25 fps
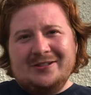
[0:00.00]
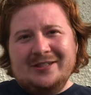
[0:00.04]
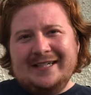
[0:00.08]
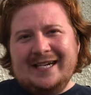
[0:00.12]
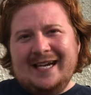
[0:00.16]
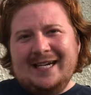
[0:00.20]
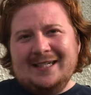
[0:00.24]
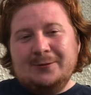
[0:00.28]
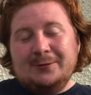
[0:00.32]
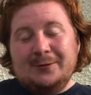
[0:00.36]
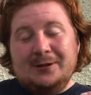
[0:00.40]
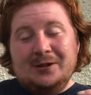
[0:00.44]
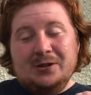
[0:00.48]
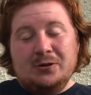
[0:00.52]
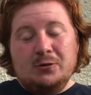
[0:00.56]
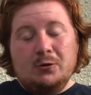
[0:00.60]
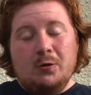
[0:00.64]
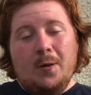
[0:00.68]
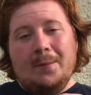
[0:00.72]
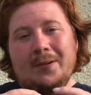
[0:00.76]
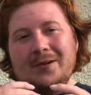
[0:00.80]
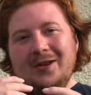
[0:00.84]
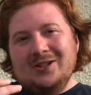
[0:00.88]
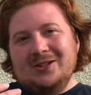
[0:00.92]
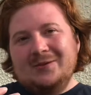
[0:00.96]
attacks, when you
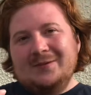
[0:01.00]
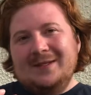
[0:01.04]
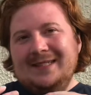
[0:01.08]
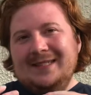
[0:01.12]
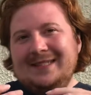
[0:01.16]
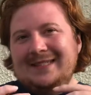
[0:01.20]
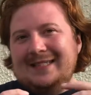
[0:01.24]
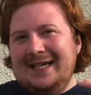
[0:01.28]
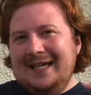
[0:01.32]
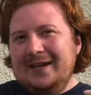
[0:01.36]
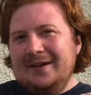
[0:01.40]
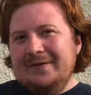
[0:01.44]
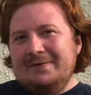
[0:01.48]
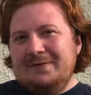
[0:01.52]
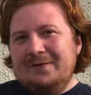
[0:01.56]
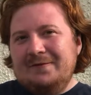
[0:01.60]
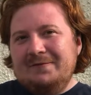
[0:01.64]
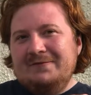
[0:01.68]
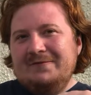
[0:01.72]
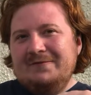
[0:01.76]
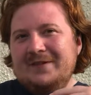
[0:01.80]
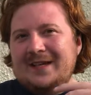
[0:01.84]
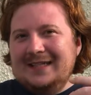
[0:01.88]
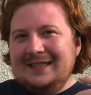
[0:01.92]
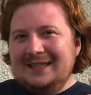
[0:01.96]
call Blast Blade Seeker from
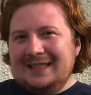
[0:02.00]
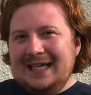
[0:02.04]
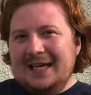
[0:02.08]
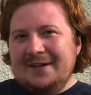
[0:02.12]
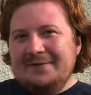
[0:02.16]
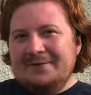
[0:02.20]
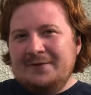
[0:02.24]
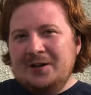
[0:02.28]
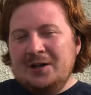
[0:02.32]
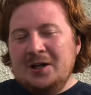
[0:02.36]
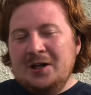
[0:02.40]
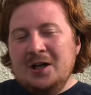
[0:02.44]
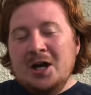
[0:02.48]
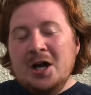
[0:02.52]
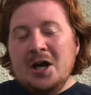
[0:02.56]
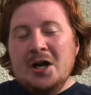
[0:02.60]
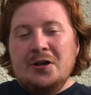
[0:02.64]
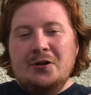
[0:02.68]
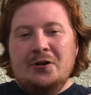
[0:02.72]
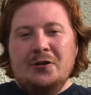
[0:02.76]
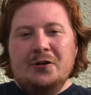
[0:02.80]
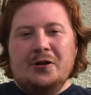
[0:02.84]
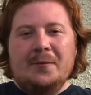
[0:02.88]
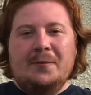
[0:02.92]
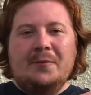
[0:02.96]
Fang Saber,
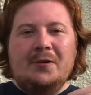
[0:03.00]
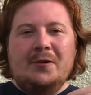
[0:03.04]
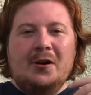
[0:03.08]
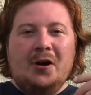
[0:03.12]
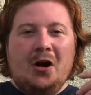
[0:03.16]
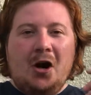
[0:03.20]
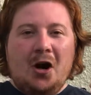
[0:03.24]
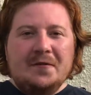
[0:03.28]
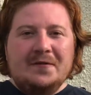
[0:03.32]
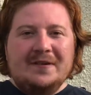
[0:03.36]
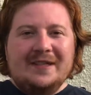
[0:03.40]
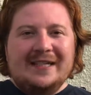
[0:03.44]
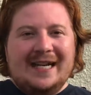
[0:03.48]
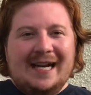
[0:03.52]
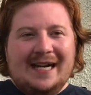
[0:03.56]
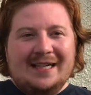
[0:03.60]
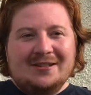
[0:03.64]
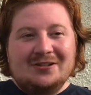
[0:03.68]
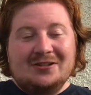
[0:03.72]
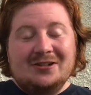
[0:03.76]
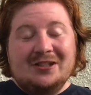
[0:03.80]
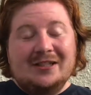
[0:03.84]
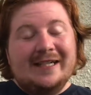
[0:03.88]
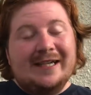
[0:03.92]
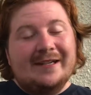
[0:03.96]
you can put it over the
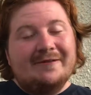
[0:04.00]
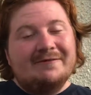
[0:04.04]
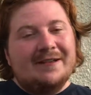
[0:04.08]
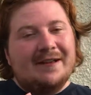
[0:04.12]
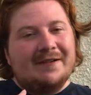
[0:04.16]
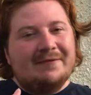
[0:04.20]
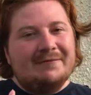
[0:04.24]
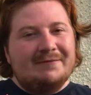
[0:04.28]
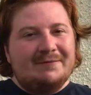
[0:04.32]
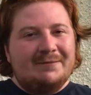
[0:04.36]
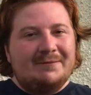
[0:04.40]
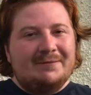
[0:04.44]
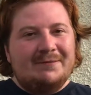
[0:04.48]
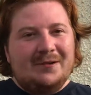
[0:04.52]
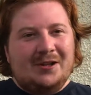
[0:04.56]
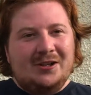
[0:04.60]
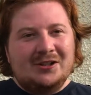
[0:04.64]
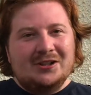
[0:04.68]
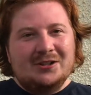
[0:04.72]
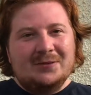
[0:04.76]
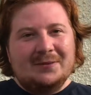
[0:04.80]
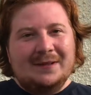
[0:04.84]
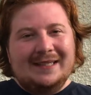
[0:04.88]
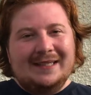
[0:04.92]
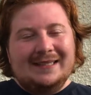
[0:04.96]
Ashley, give that
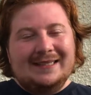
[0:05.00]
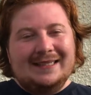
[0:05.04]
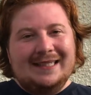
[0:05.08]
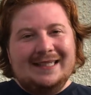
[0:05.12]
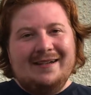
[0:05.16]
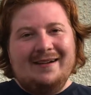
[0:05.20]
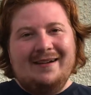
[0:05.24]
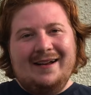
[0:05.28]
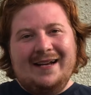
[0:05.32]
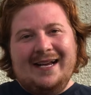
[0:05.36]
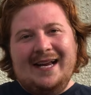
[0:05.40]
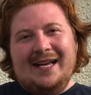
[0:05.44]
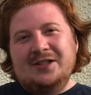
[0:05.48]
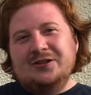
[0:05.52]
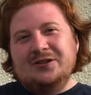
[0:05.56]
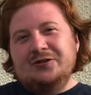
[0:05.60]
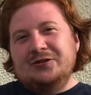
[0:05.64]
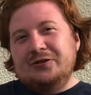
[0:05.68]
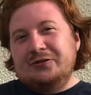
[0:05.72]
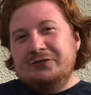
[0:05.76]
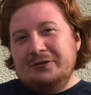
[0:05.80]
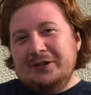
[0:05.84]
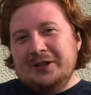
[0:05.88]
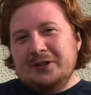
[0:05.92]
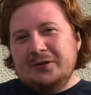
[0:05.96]
Blast Blade Seeker an extra
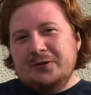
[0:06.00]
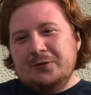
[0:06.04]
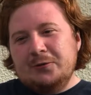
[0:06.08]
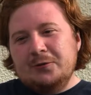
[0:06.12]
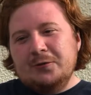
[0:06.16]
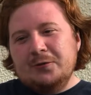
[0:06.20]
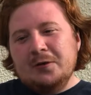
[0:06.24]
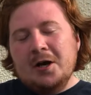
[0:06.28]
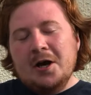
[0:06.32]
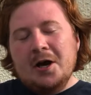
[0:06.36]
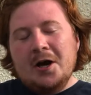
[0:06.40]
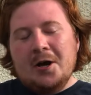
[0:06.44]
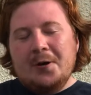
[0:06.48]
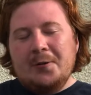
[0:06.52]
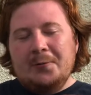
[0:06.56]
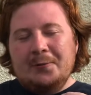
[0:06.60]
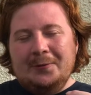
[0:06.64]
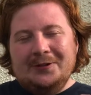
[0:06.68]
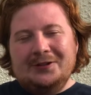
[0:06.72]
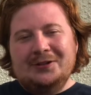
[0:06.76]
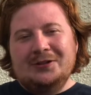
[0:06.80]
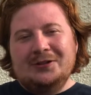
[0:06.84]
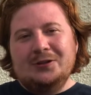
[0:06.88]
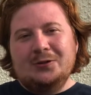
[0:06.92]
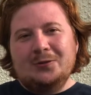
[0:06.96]
critical,
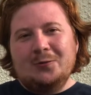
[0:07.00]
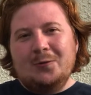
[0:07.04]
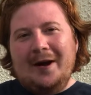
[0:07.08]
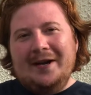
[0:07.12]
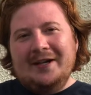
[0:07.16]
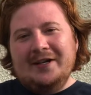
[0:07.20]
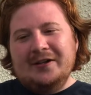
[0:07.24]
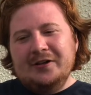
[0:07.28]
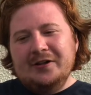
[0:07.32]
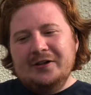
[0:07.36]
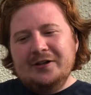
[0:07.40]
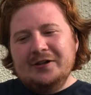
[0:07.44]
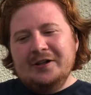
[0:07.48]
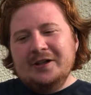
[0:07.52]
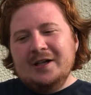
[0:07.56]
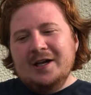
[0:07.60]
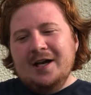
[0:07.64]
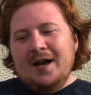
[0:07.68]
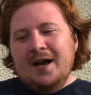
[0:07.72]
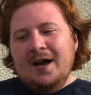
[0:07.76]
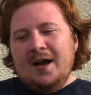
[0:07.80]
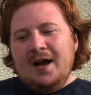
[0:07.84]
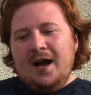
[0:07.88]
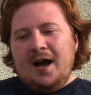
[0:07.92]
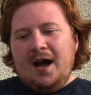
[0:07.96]
which is quite good.
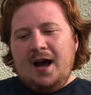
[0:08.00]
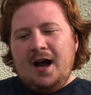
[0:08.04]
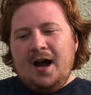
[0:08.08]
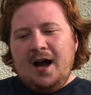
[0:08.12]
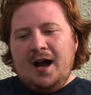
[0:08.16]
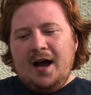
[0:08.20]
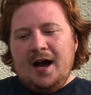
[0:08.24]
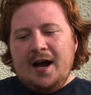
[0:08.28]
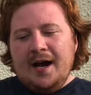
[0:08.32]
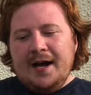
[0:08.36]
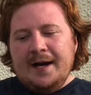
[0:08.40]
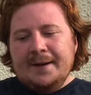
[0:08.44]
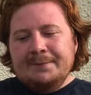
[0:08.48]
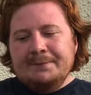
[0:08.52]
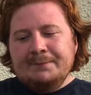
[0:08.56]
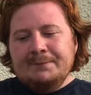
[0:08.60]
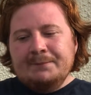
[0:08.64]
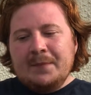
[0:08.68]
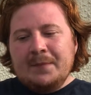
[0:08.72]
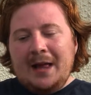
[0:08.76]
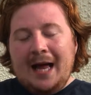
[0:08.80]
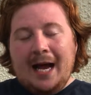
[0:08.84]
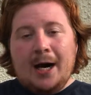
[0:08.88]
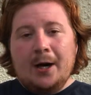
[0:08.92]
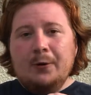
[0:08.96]

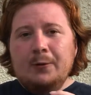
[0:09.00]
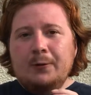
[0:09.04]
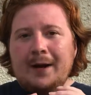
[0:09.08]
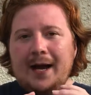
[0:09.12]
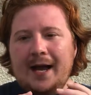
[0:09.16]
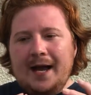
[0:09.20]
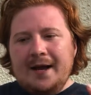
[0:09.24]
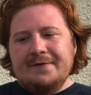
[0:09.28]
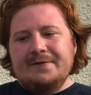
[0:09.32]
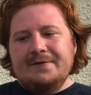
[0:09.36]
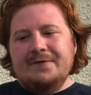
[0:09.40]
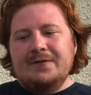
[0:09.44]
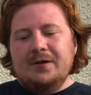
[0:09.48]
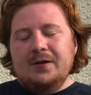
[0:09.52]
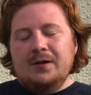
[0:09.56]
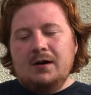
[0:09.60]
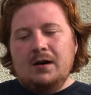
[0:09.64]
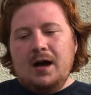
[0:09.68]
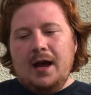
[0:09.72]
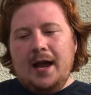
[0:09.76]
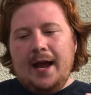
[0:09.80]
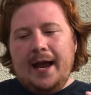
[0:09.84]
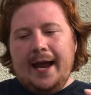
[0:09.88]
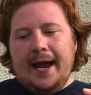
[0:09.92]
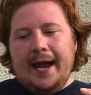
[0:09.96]

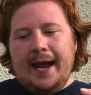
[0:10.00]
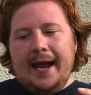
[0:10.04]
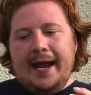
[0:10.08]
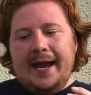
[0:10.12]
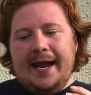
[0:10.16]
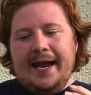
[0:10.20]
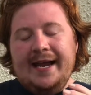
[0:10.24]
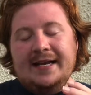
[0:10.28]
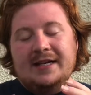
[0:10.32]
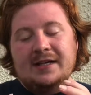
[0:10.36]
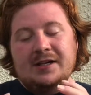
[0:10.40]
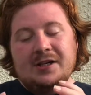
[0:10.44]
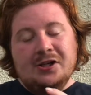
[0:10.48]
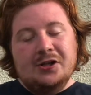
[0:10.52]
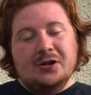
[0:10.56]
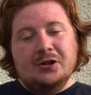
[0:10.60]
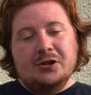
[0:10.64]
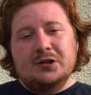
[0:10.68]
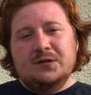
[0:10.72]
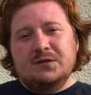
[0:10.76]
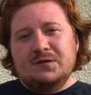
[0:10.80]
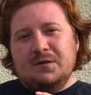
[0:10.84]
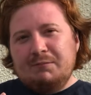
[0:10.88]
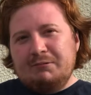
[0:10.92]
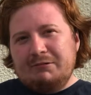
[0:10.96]
However, in the
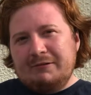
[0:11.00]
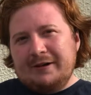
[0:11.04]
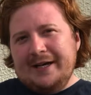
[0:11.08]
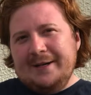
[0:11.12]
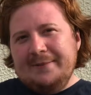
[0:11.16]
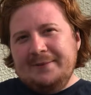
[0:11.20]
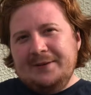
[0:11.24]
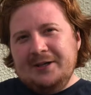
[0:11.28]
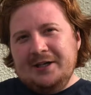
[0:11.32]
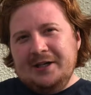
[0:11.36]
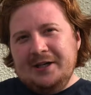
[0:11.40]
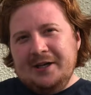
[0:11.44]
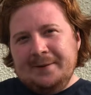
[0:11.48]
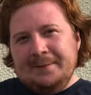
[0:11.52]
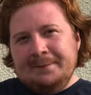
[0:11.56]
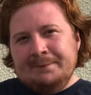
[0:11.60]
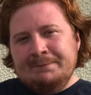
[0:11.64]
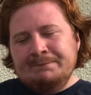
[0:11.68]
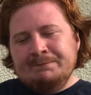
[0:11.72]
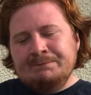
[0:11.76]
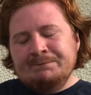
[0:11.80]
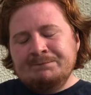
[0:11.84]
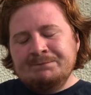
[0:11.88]
use for Premium,